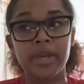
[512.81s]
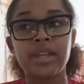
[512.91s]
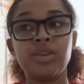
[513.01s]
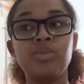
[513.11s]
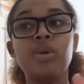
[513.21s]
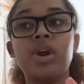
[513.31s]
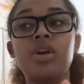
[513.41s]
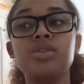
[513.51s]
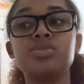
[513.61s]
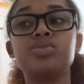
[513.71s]
and you are
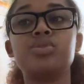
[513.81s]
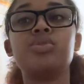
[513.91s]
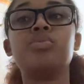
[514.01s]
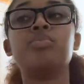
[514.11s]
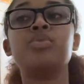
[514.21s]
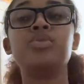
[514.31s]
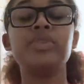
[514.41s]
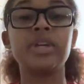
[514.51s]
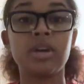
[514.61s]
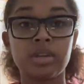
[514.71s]
also
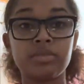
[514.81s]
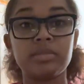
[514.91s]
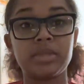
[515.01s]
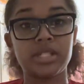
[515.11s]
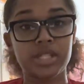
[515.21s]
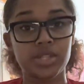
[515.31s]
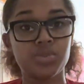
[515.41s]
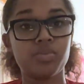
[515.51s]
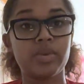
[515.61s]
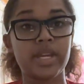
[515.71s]
moving on from the
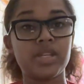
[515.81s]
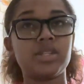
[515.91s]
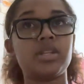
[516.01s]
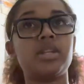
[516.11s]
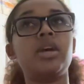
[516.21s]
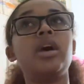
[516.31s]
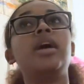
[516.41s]
situation.